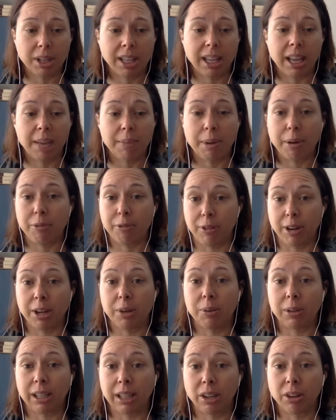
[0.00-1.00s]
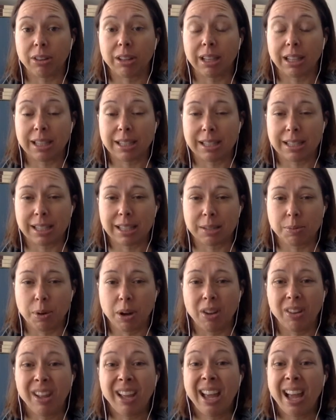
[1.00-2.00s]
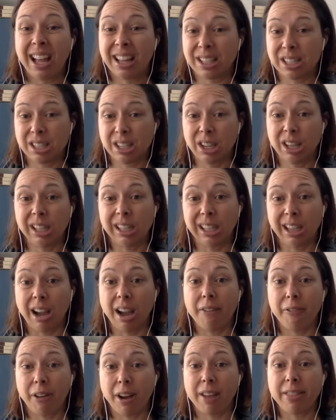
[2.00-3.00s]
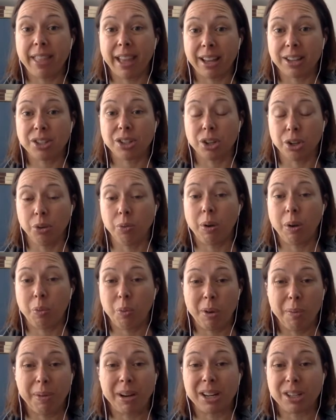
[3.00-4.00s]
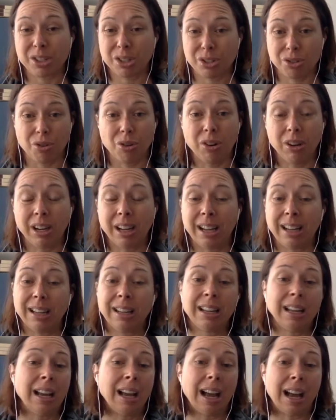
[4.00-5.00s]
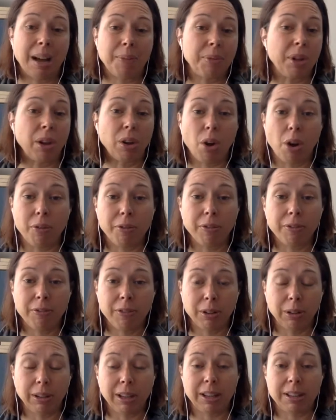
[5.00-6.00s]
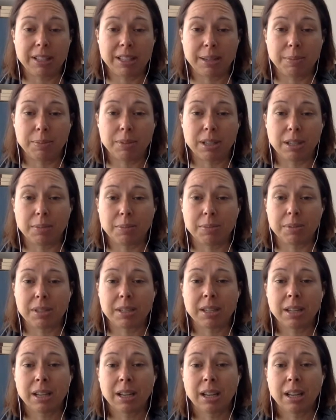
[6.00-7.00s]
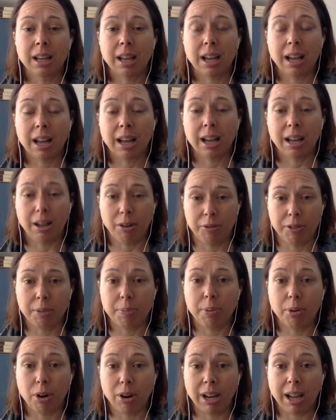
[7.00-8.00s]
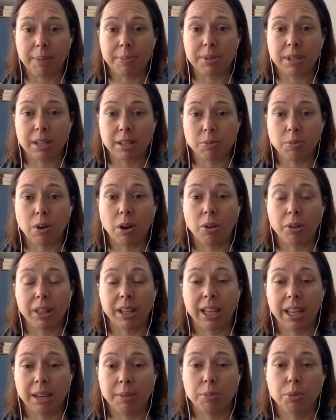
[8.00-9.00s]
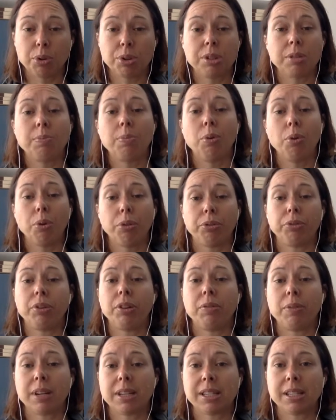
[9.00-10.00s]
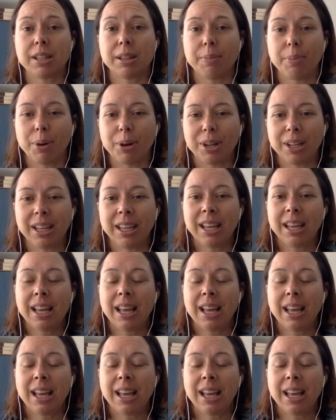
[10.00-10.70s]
came up frequently on the list as well. And certainly I find that too. When women are stronger, they'll often feel less symptoms of the prolapse as well. They're getting more support through the rest of the body.